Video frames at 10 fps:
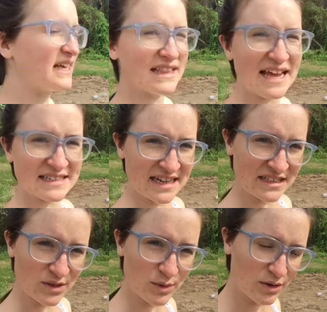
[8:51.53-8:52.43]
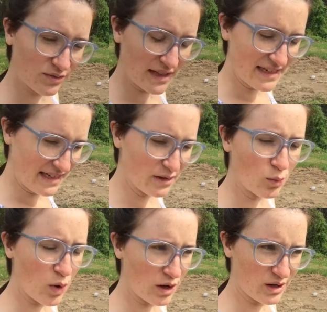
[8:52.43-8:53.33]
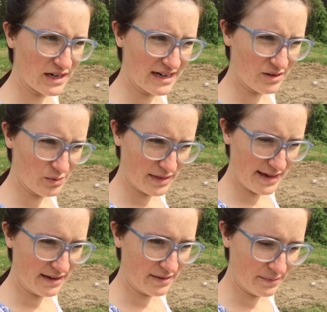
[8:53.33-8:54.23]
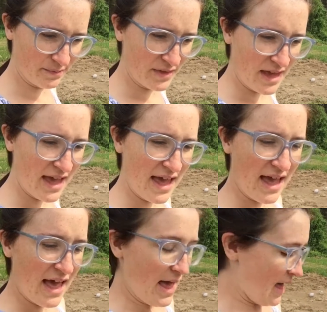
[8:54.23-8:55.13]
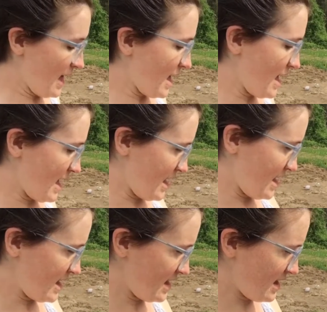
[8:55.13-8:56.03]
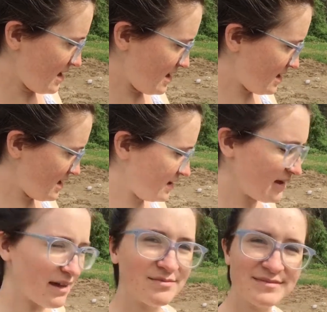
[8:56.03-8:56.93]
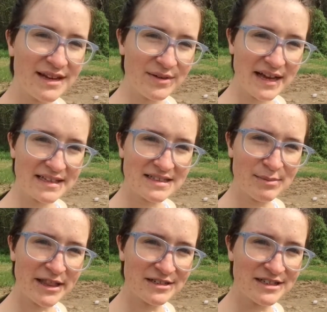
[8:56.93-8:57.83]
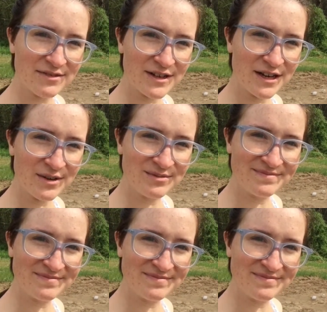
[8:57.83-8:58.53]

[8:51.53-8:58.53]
rained last night, so we don't really need to water it, I don't think. And uh, yeah, now we got some other stuff to do.